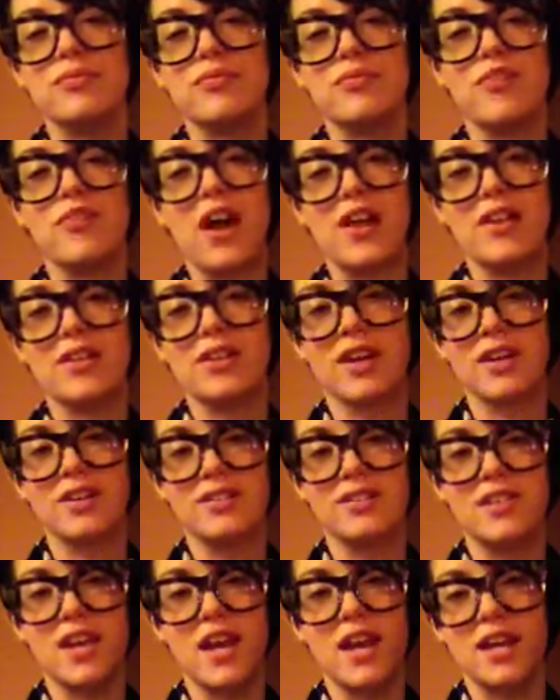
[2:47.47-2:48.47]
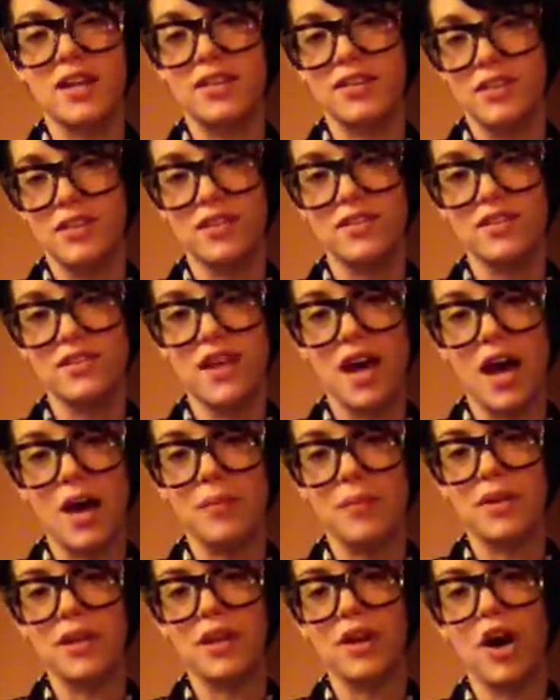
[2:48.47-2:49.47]
Valentine's Day, this is
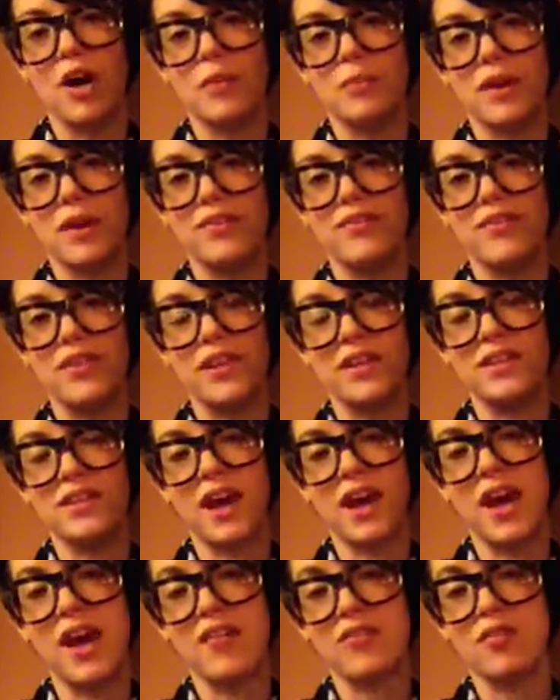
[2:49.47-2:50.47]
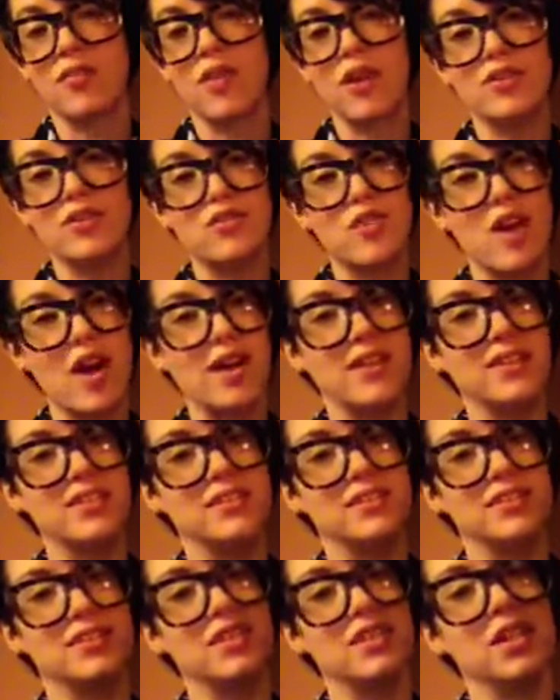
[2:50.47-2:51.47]
happening on my feet. I have a red
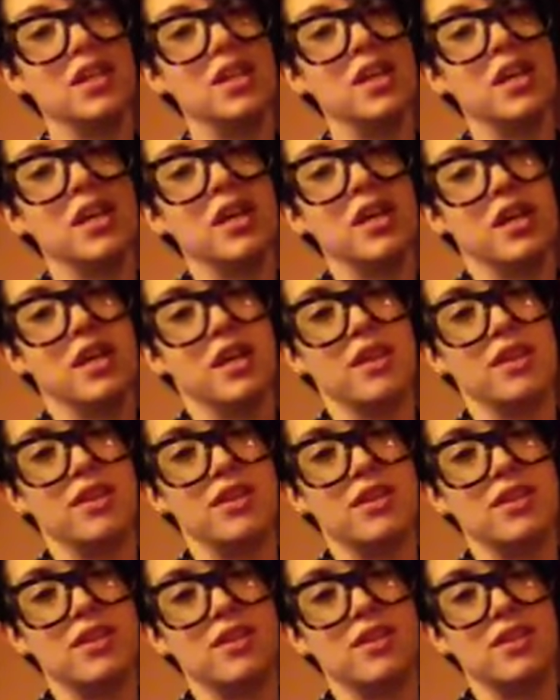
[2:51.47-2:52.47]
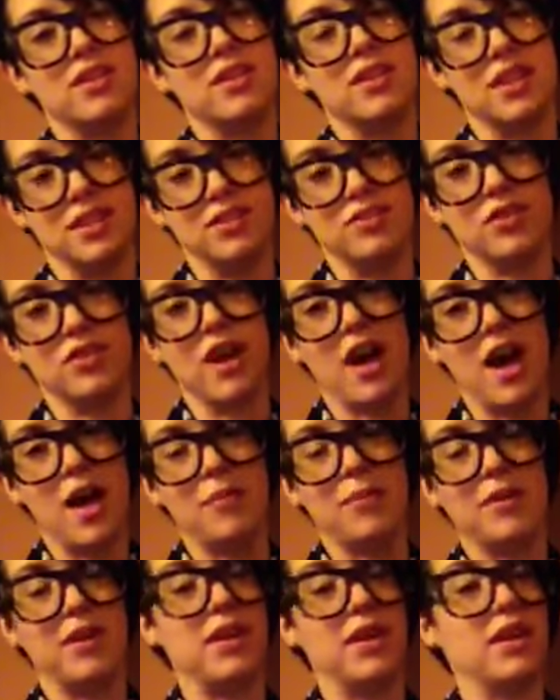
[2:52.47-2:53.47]
dress. These are
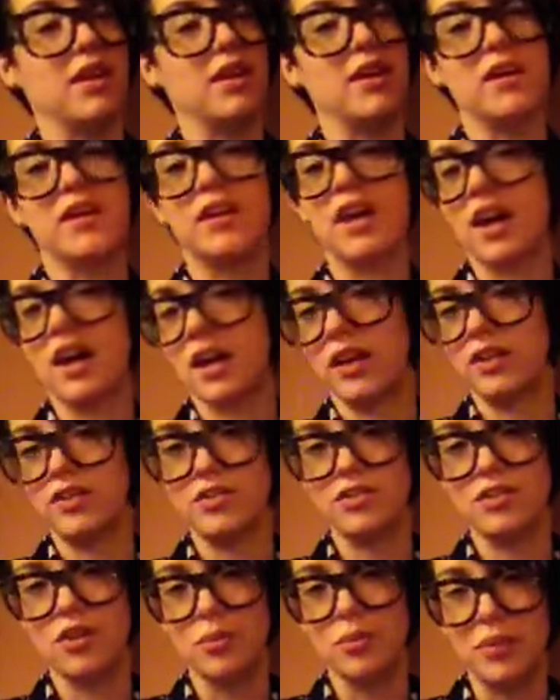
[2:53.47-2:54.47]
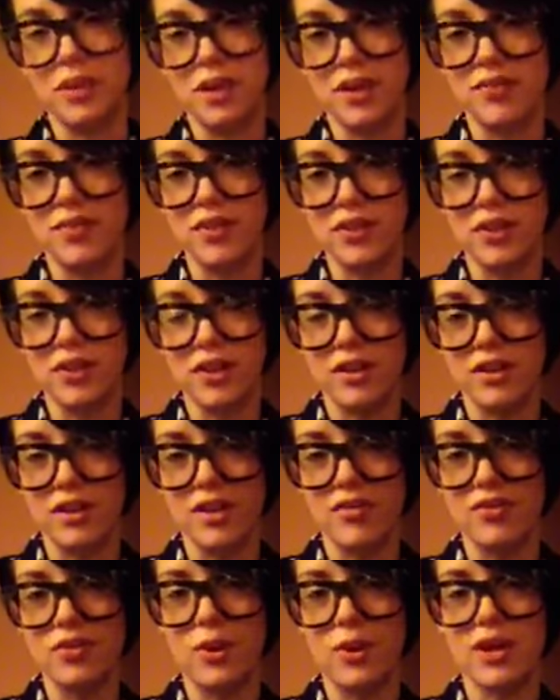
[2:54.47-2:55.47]
happening. God, I just hope that I feel good
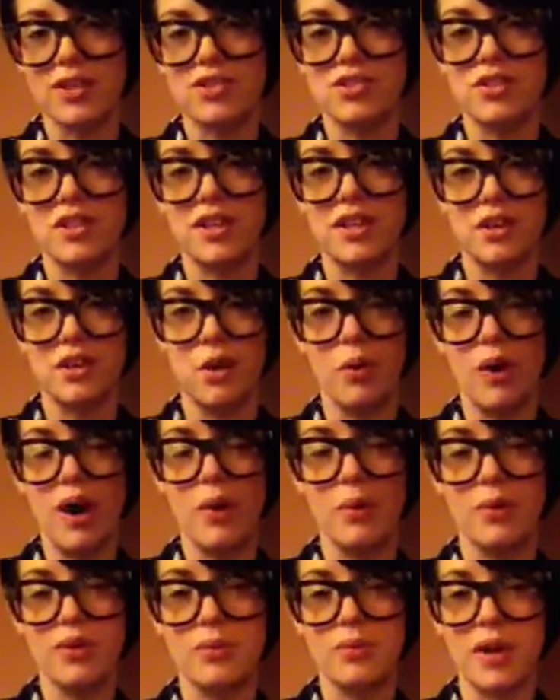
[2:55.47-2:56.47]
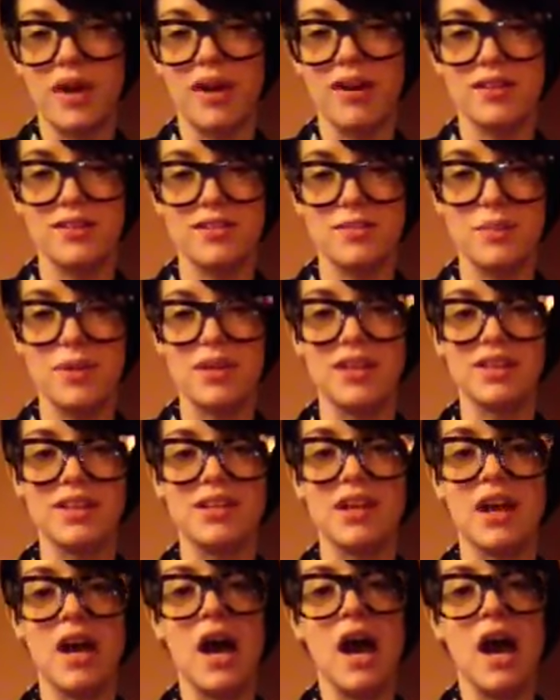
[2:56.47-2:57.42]
enough to actually go out with my husband.